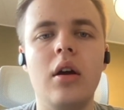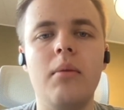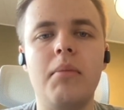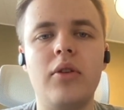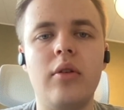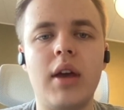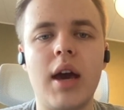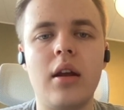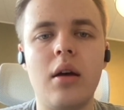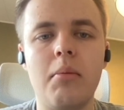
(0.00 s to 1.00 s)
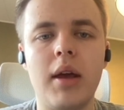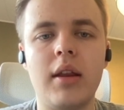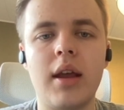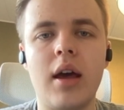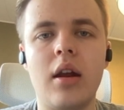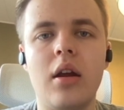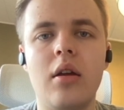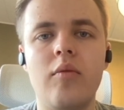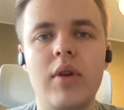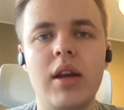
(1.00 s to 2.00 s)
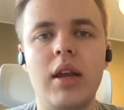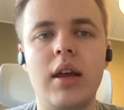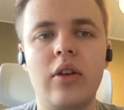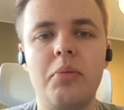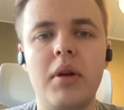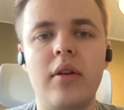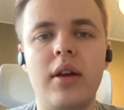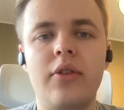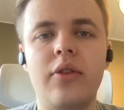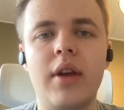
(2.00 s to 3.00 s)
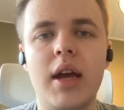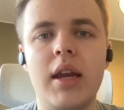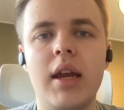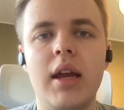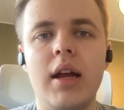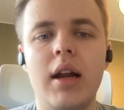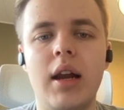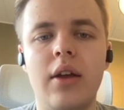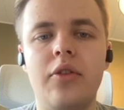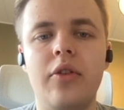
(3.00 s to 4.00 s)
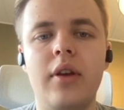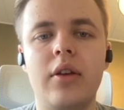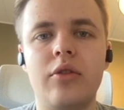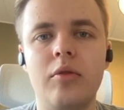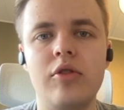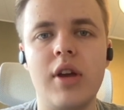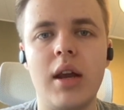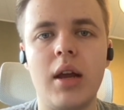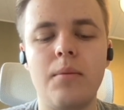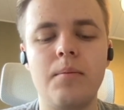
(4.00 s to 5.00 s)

But you cannot make that reading experience any less excruciating.